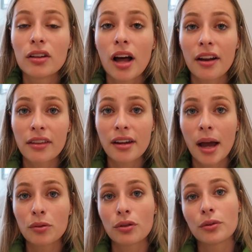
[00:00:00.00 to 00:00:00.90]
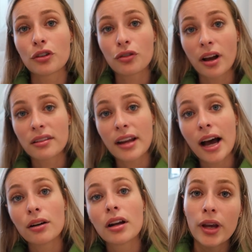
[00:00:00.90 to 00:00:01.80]
A lot of the times when we're stressed
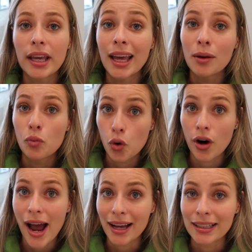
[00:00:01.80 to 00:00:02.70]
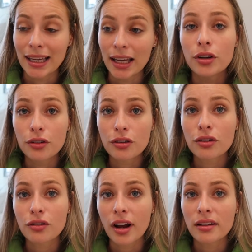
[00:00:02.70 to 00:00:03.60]
out, we get more acne. Reduce your
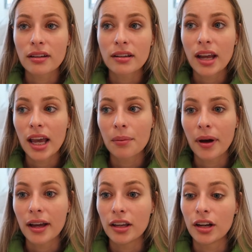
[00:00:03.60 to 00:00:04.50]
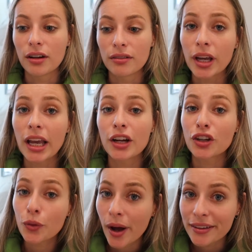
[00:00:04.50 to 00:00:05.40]
stress intake by, you know, working on
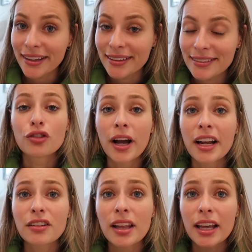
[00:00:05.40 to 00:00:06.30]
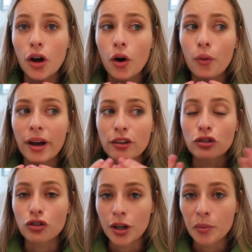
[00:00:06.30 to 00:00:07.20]
your wellness. Try not to like go
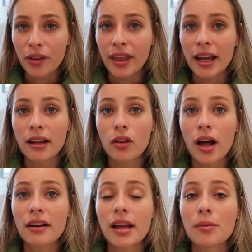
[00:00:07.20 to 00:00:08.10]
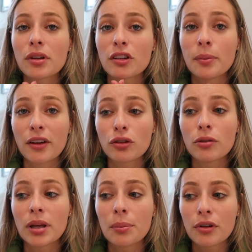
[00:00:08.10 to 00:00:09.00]
extreme with it. A lot of times, especially
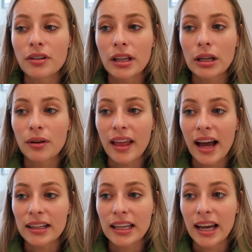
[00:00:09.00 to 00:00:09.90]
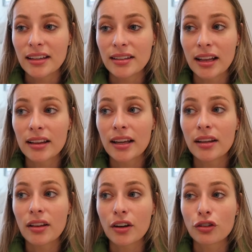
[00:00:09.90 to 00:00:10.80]
when people are dealing with acne, I see that
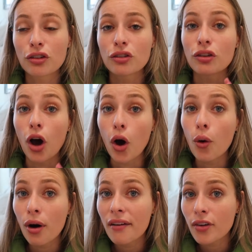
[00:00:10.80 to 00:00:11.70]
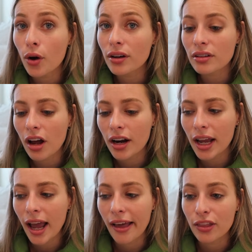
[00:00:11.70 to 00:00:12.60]
they are so focused on
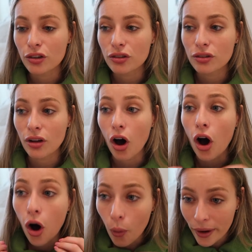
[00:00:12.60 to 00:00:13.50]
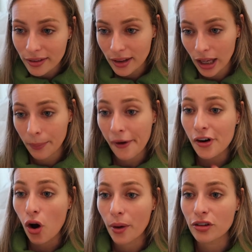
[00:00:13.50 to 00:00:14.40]
it and there's always thinking about
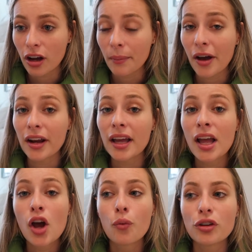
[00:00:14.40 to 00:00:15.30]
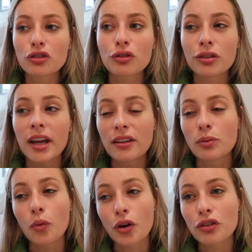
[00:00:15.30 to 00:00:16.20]
it, always talking about it, which creates
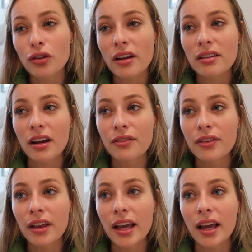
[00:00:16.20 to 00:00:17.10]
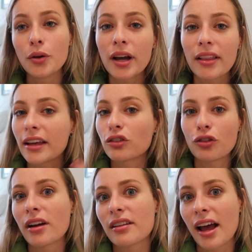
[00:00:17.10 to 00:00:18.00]
more stress, and I feel like you get like
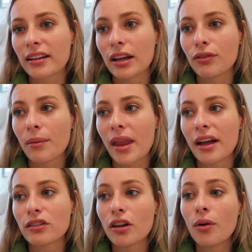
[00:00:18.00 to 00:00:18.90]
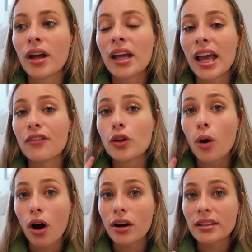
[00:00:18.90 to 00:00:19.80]
stress acne from that. So if
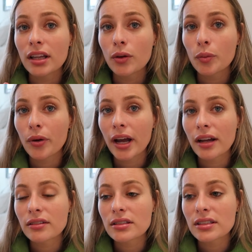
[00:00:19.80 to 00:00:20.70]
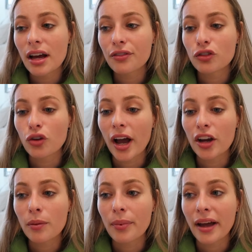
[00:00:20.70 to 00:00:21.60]
you are dealing with breakouts and stuff, try
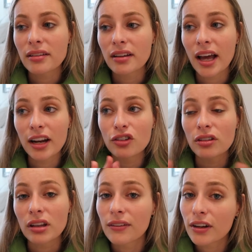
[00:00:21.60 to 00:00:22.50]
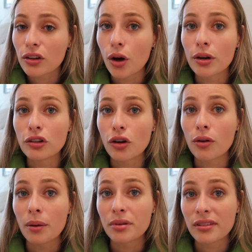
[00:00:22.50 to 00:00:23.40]
your best to kind of just leave it alone and
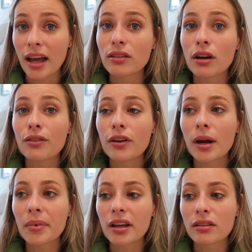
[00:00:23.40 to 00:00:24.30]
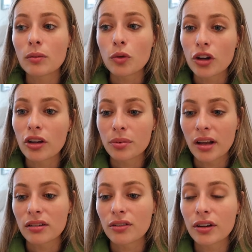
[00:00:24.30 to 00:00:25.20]
don't obsess over it, because the more you
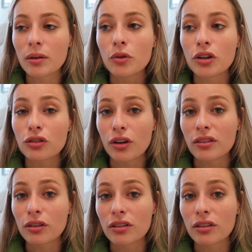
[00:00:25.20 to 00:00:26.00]
obsess over it, the more you're stressing